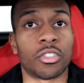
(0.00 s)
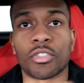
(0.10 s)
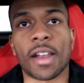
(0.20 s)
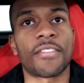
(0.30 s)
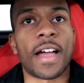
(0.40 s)

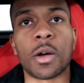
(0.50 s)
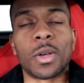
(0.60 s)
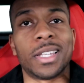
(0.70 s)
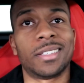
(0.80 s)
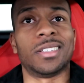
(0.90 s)
Try to find
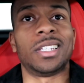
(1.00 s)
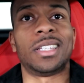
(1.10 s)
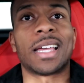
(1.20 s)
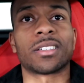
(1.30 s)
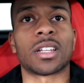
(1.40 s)
one less than
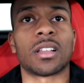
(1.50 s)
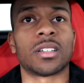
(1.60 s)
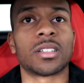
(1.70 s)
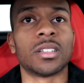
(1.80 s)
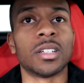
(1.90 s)

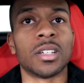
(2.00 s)
$60,000.